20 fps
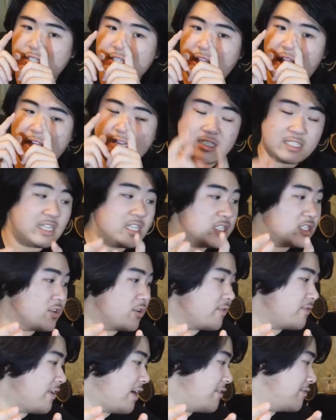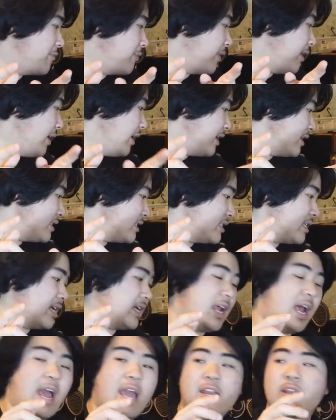XD05 Plus
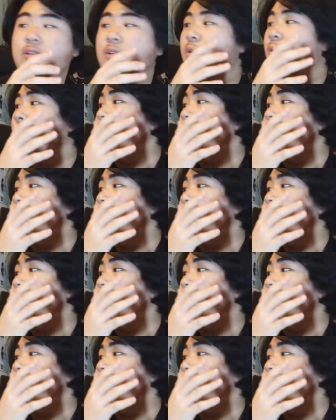that I don't know